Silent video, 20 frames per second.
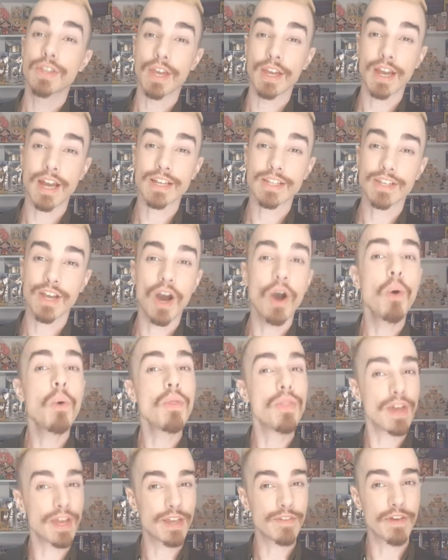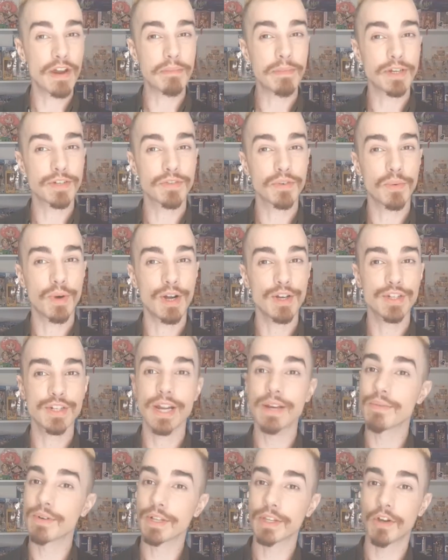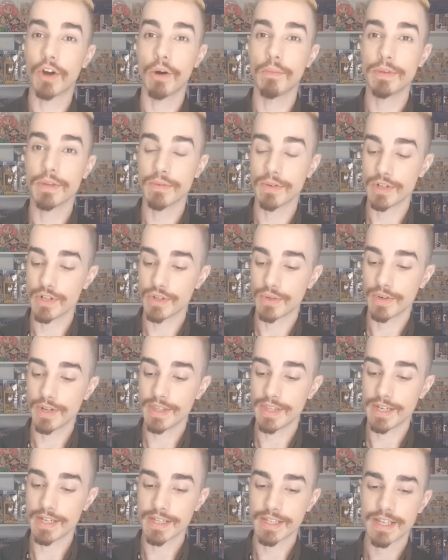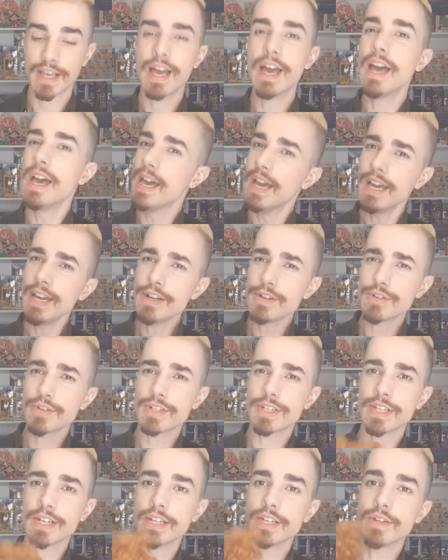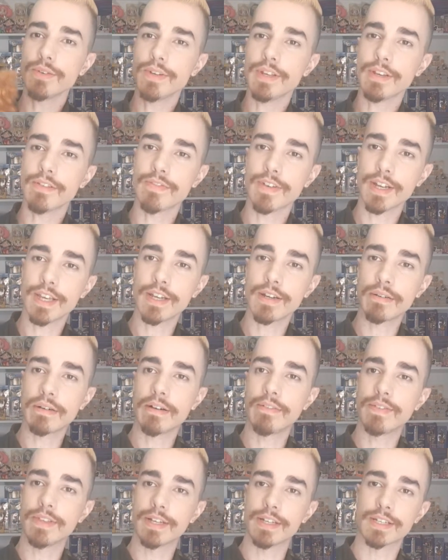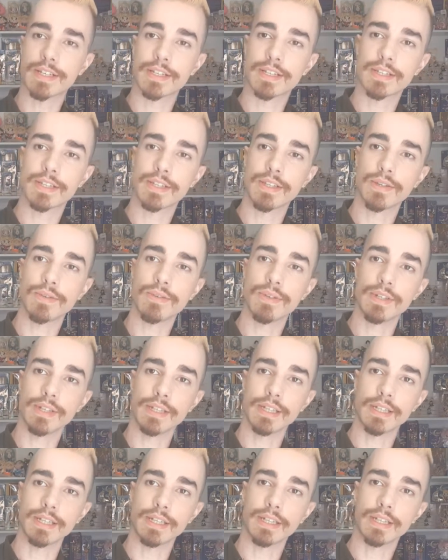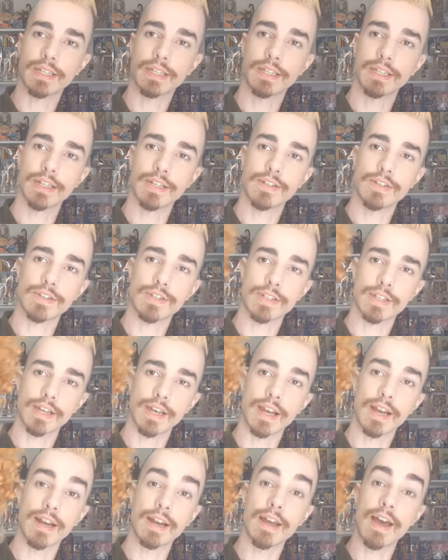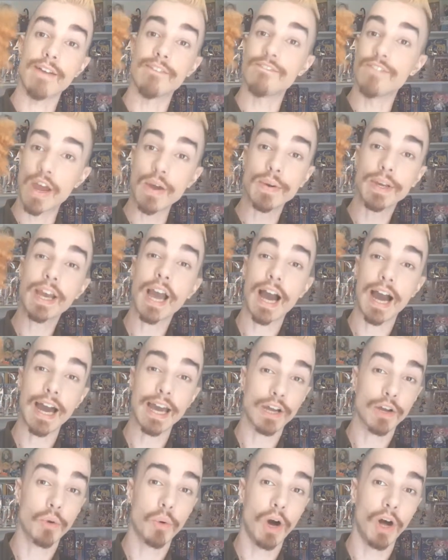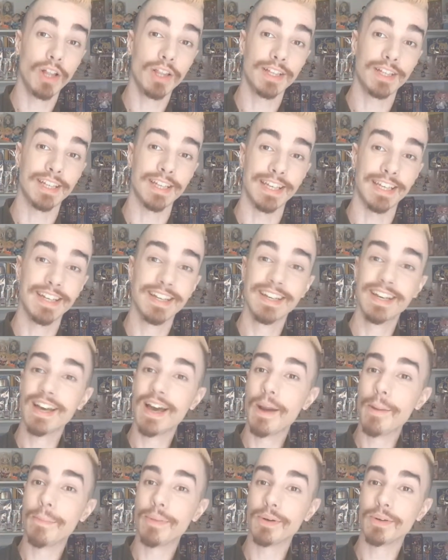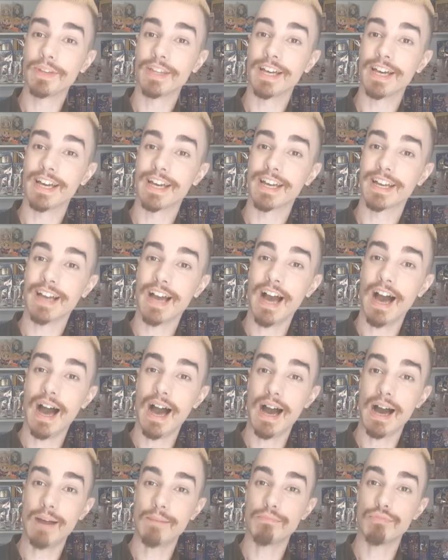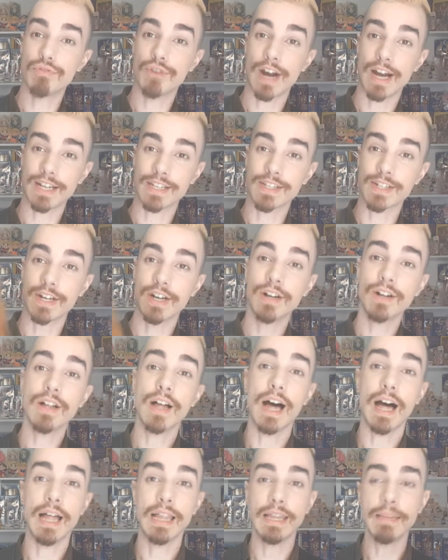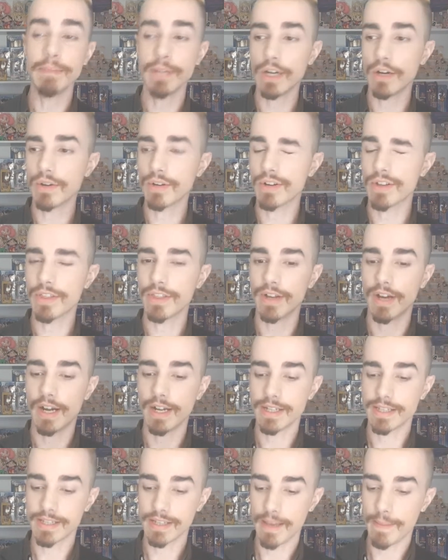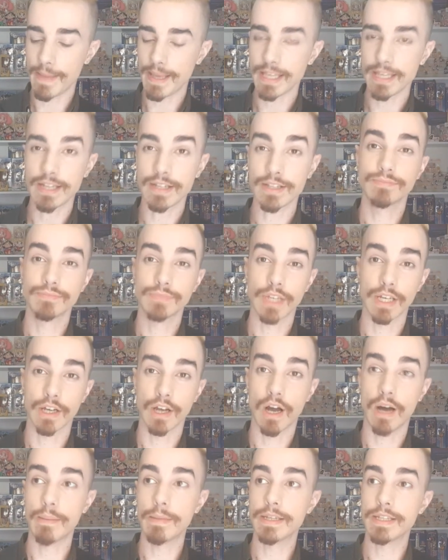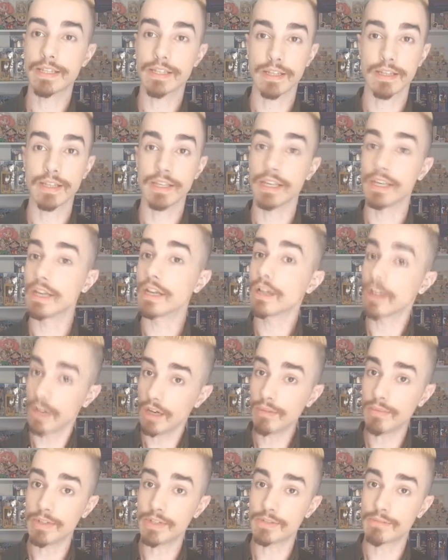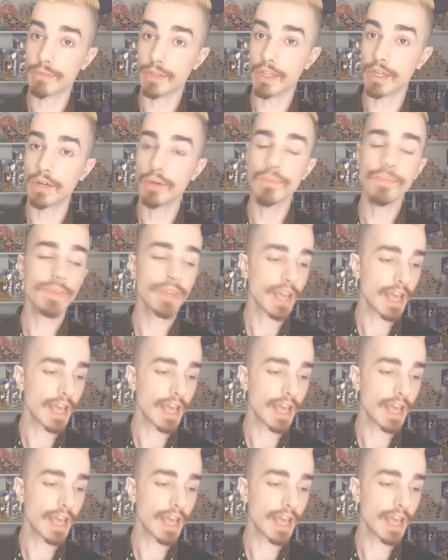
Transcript: there you guys go. Thank you very much for watching. I really hope you enjoyed this interesting, unique video of this unique, interesting, very high quality bootleg Bratz doll. Let me know your thoughts, opinions, and comments in the comments below.